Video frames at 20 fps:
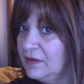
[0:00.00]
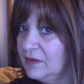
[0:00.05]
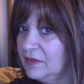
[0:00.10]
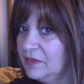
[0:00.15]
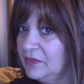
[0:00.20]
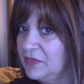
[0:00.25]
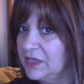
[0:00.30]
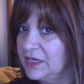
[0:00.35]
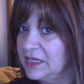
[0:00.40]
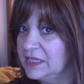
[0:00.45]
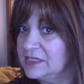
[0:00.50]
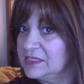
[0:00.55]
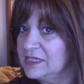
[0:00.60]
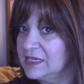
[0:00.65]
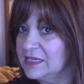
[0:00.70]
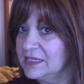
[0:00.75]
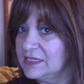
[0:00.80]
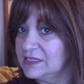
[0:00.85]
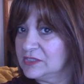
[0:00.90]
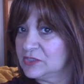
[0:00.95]
than it
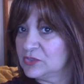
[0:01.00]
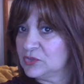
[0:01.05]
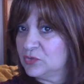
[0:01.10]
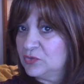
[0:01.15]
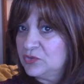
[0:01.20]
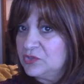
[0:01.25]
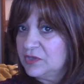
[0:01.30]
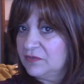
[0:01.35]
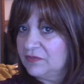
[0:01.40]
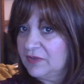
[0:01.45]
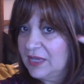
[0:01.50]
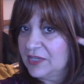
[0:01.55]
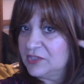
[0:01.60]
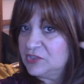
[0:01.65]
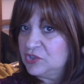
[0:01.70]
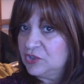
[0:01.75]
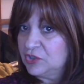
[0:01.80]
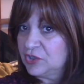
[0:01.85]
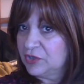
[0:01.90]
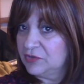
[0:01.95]
is sort of as
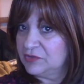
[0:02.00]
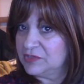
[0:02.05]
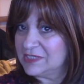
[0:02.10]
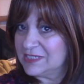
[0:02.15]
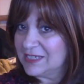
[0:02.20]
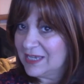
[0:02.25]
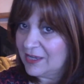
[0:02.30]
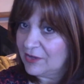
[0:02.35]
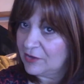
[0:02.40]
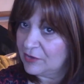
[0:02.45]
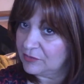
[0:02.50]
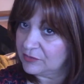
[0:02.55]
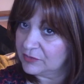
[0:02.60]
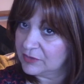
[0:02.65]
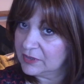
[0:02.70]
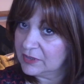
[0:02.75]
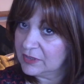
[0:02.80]
you go down